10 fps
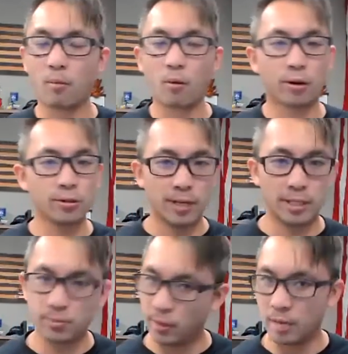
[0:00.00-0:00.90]
mortgage
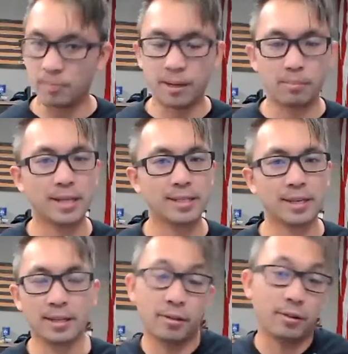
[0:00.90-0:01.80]
rates went up and
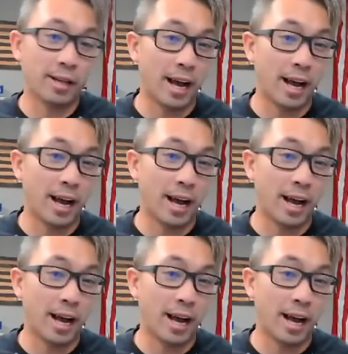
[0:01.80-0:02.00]
basically they're in the